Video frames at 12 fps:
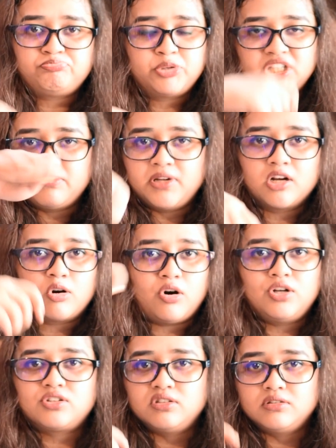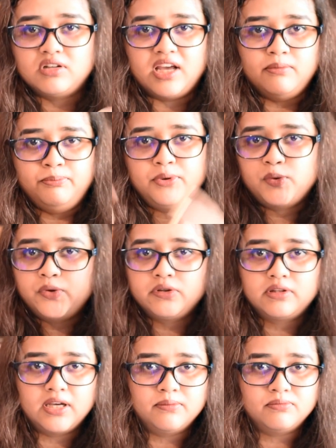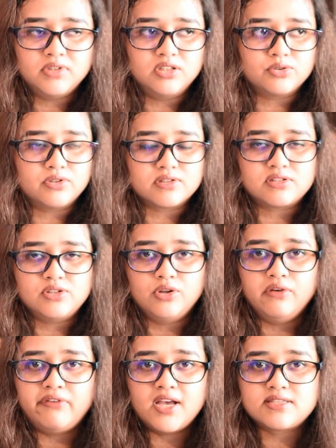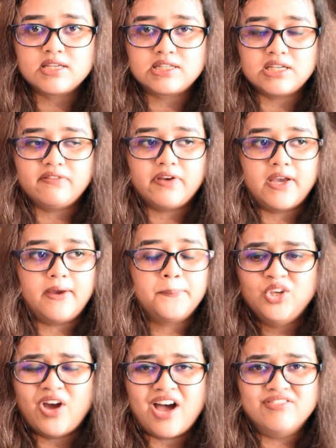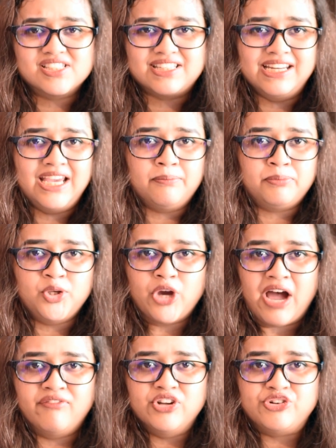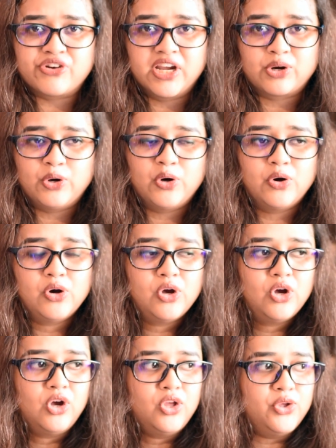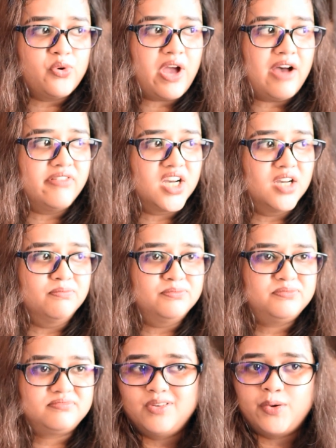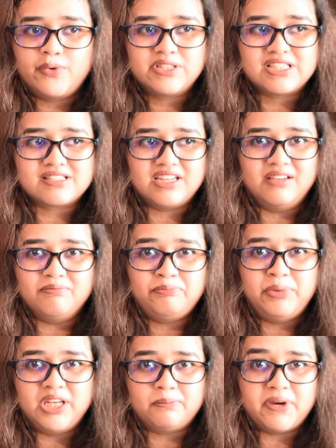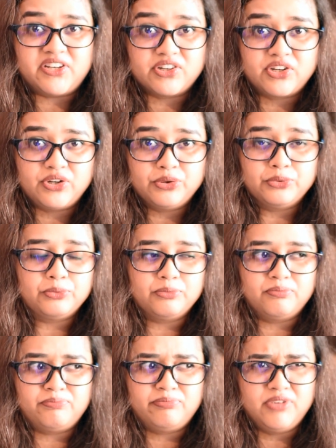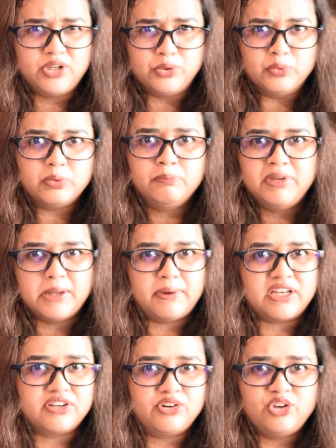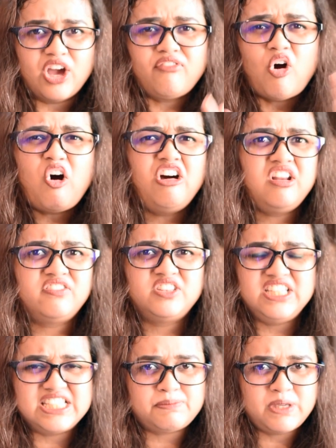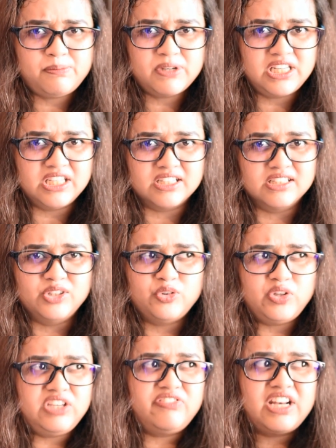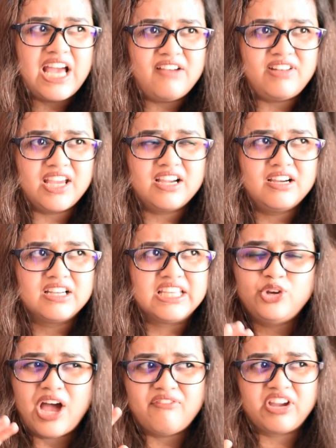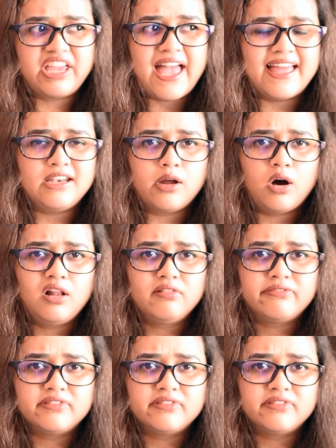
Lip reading: put them in a cauldron and brewed them into this university where you have a Snape, you have a Draco, you have a, what was his name, Peter Pettigrew. You have all of these people here. You even have you have a Gandalf